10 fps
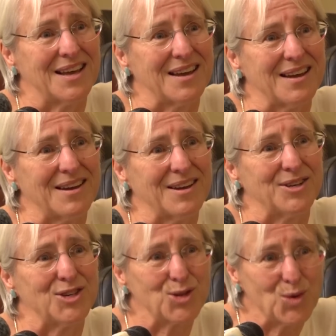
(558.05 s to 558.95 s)

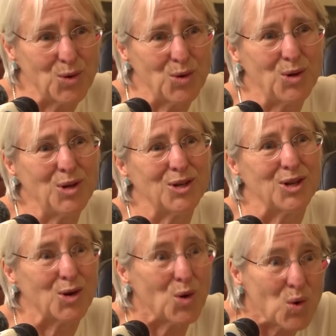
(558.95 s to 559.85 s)
The school,
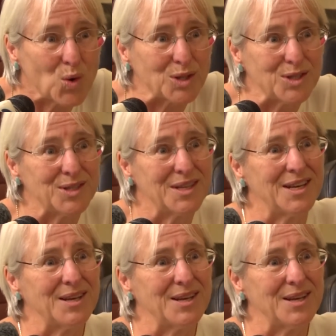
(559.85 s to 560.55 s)
the court,